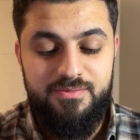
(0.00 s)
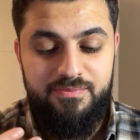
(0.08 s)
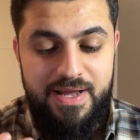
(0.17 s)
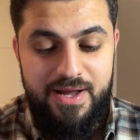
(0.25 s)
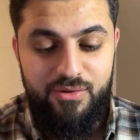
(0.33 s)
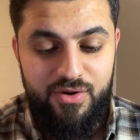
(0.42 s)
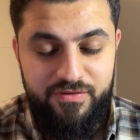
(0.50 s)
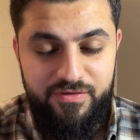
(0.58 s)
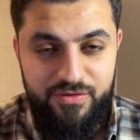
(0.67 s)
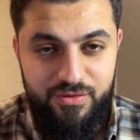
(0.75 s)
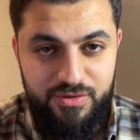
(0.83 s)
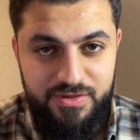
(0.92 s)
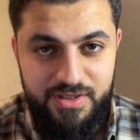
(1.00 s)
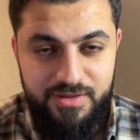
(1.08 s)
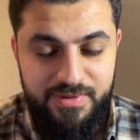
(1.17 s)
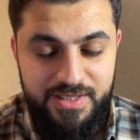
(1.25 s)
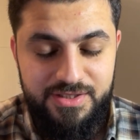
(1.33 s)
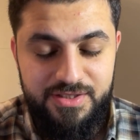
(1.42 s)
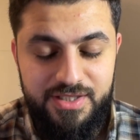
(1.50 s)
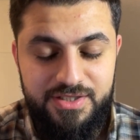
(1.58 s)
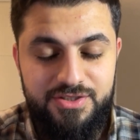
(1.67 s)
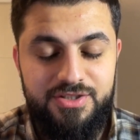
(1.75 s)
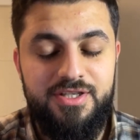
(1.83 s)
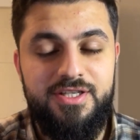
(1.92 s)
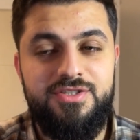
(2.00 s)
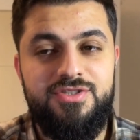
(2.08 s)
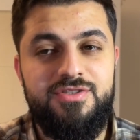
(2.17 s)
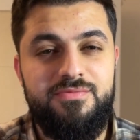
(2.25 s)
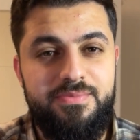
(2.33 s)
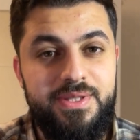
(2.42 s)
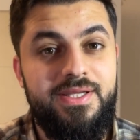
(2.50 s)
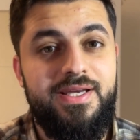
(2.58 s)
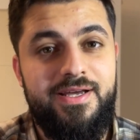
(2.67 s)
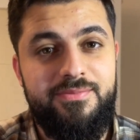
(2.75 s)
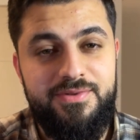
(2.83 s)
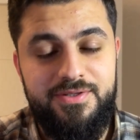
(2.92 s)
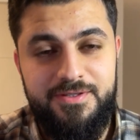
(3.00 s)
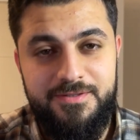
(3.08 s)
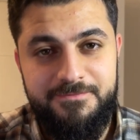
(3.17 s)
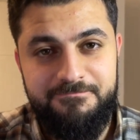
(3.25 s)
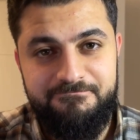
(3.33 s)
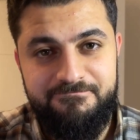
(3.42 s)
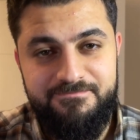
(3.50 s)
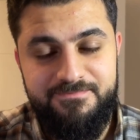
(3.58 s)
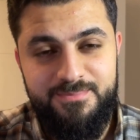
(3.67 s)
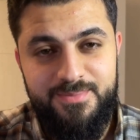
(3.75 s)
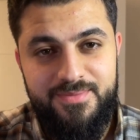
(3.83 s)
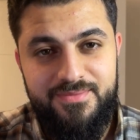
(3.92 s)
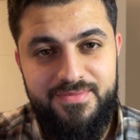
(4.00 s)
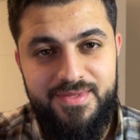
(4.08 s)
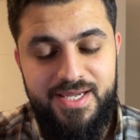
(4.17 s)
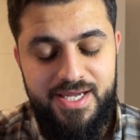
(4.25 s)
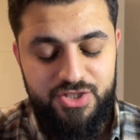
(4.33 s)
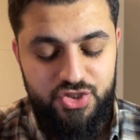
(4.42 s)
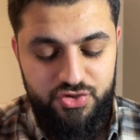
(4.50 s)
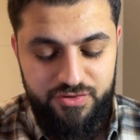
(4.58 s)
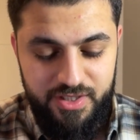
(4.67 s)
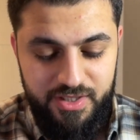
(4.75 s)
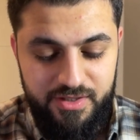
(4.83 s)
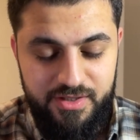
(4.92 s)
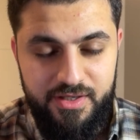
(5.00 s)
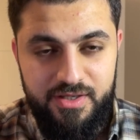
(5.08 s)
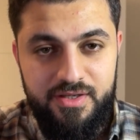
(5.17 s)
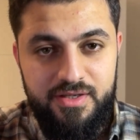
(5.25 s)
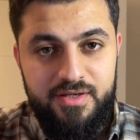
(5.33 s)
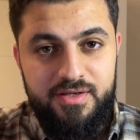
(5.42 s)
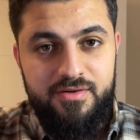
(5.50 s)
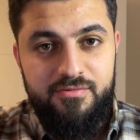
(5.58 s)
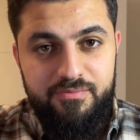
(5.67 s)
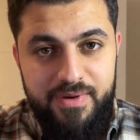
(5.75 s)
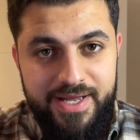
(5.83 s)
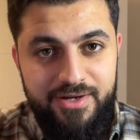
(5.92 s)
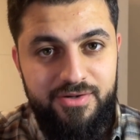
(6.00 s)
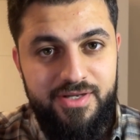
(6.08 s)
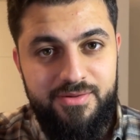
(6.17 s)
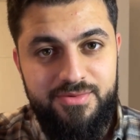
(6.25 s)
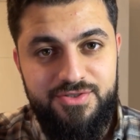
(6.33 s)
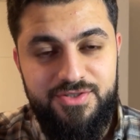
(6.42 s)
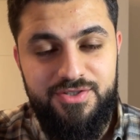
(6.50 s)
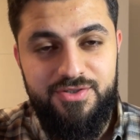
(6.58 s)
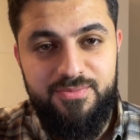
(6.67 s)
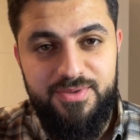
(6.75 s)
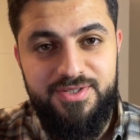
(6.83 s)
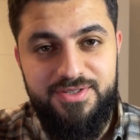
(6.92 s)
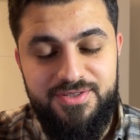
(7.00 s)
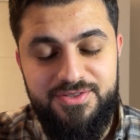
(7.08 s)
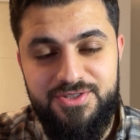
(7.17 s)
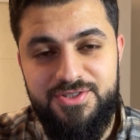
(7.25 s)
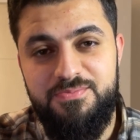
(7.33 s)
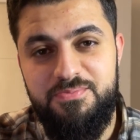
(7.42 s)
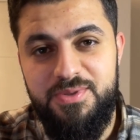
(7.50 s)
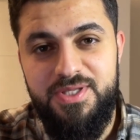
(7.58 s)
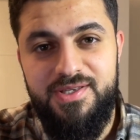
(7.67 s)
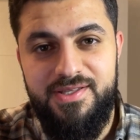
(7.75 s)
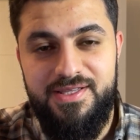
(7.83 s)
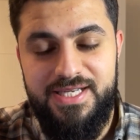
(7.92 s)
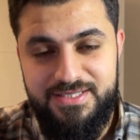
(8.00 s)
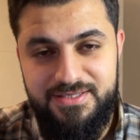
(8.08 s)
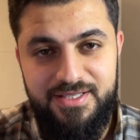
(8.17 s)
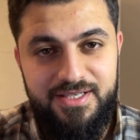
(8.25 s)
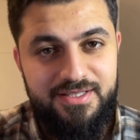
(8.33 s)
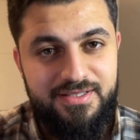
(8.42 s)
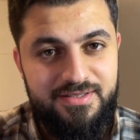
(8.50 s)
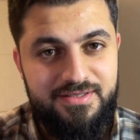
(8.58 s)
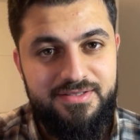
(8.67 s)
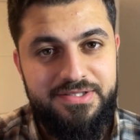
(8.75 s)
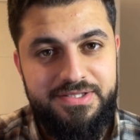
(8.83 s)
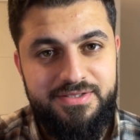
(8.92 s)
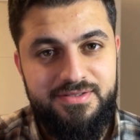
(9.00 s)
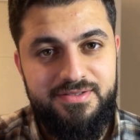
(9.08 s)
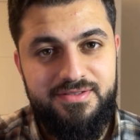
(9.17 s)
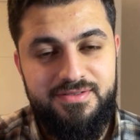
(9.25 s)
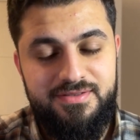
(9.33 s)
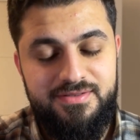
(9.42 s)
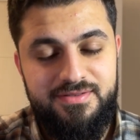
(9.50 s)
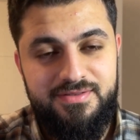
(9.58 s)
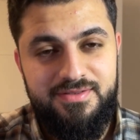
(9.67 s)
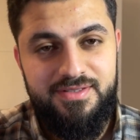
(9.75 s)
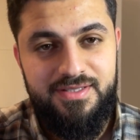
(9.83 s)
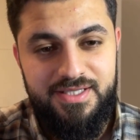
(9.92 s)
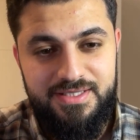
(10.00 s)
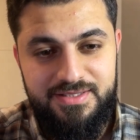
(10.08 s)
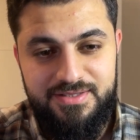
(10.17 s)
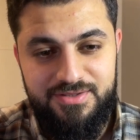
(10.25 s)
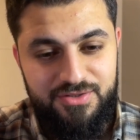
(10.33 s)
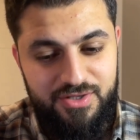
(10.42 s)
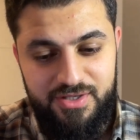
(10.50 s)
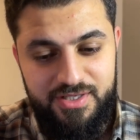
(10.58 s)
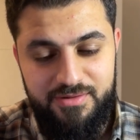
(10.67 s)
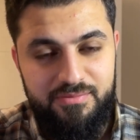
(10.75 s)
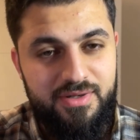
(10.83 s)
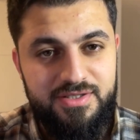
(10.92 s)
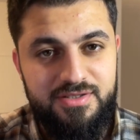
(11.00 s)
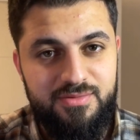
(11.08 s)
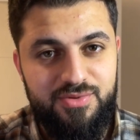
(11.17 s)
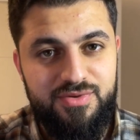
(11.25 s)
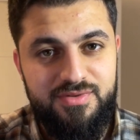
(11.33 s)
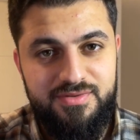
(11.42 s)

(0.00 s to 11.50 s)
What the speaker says: power of thought and imagination and just be happy. And trigger the biochemistry in your body to just be in that state. It's not impossible.